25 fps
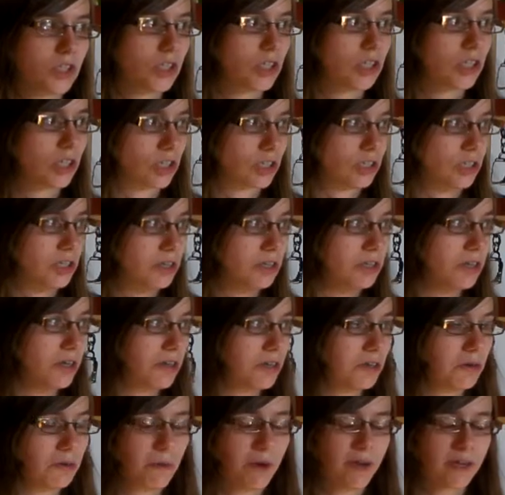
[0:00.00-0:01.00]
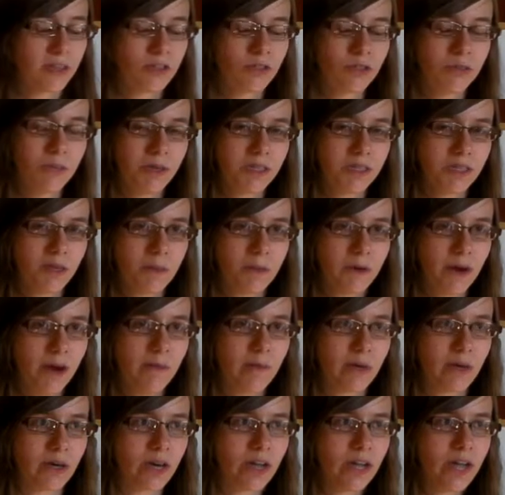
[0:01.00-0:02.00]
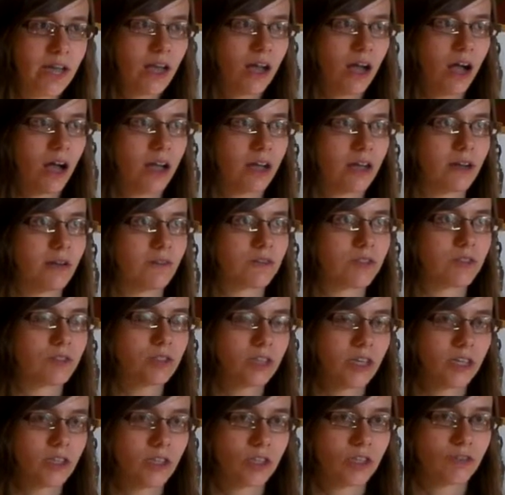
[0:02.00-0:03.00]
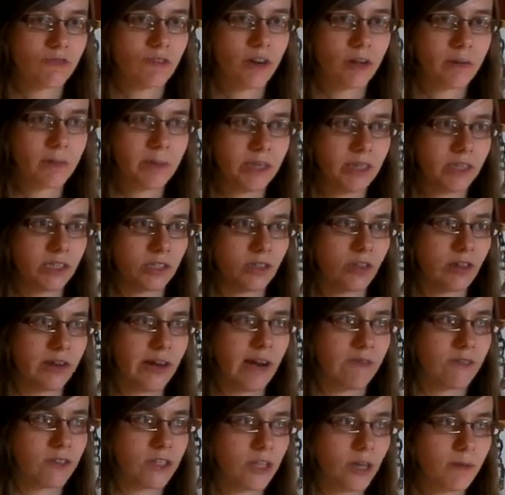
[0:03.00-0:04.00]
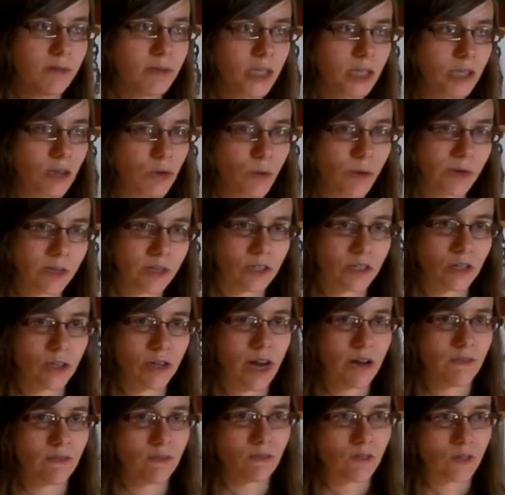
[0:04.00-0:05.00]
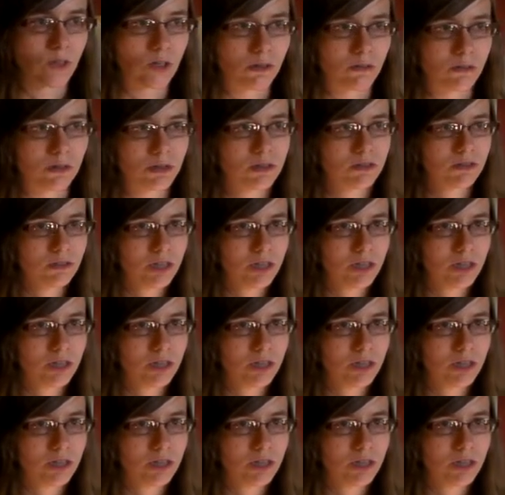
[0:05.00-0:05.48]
just another way to mess up grammar. A sentence fragment does not have a subject or does not have a verb.